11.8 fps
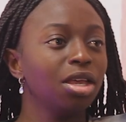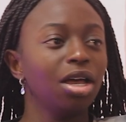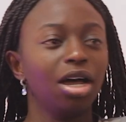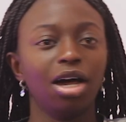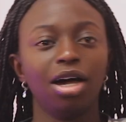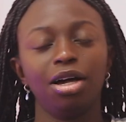
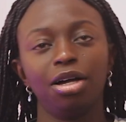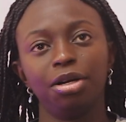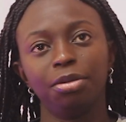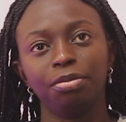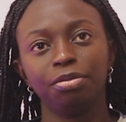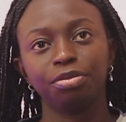
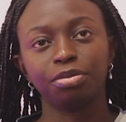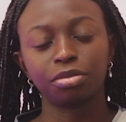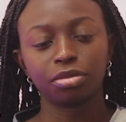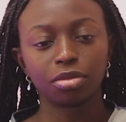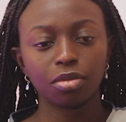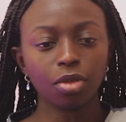um
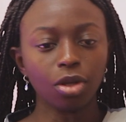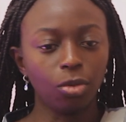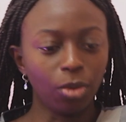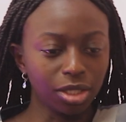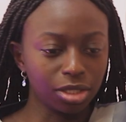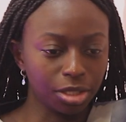
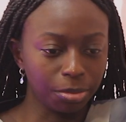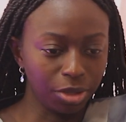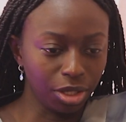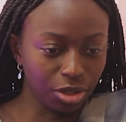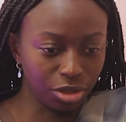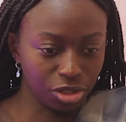want to be
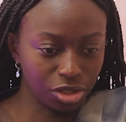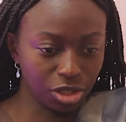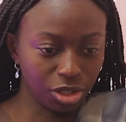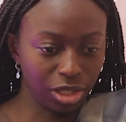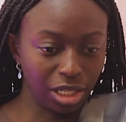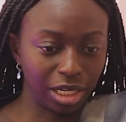
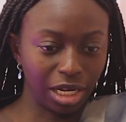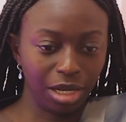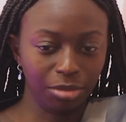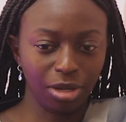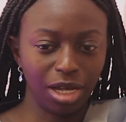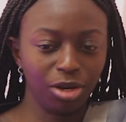understood. Like, I
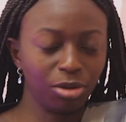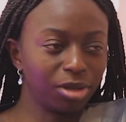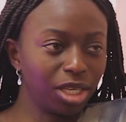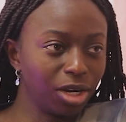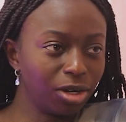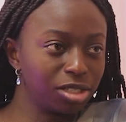I don't
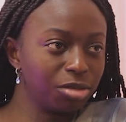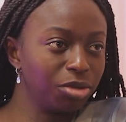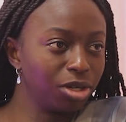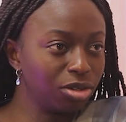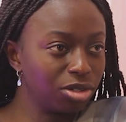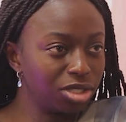care to be
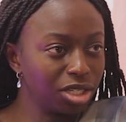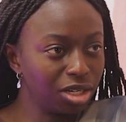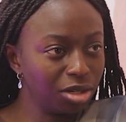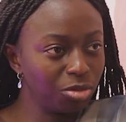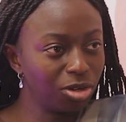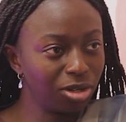understood
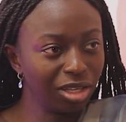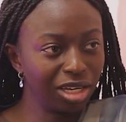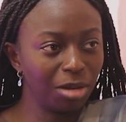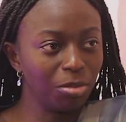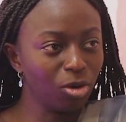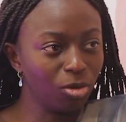anymore. Like,
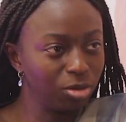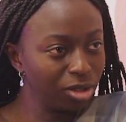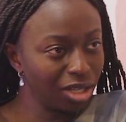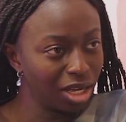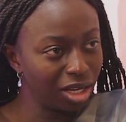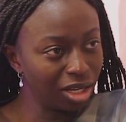I'm over
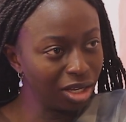that.